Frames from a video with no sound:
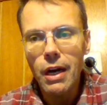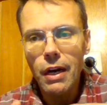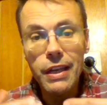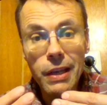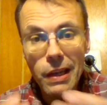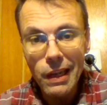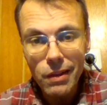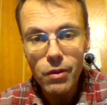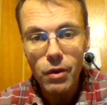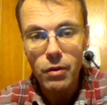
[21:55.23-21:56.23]
in
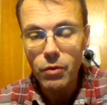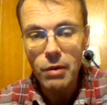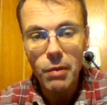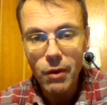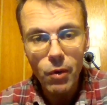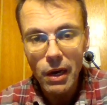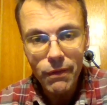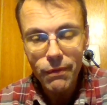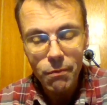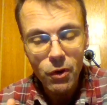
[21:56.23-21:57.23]
Quito, where
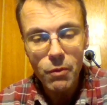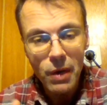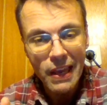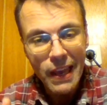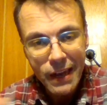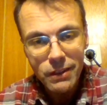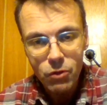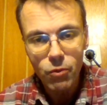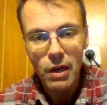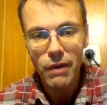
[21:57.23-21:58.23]
my
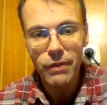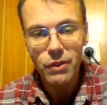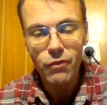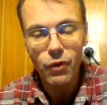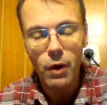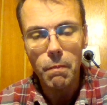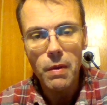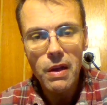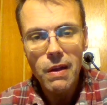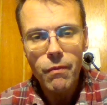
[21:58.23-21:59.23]
ex-wife is from,
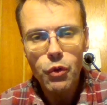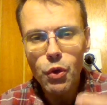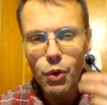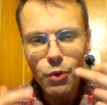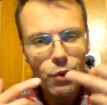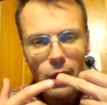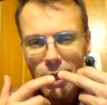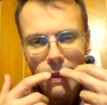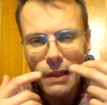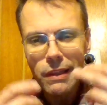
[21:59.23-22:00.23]
to
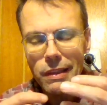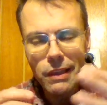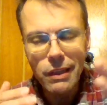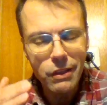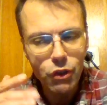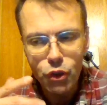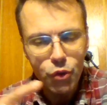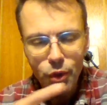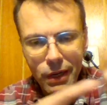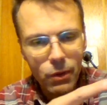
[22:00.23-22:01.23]
literally
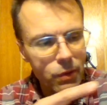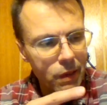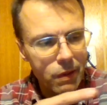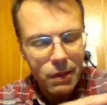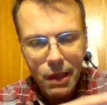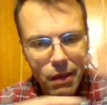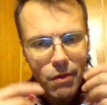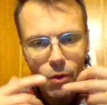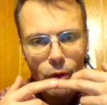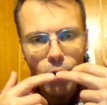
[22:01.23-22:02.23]
drill the
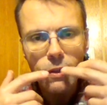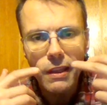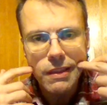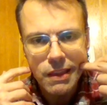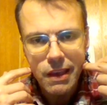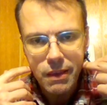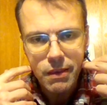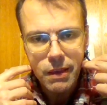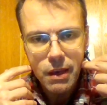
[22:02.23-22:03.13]
teeth, all the teeth,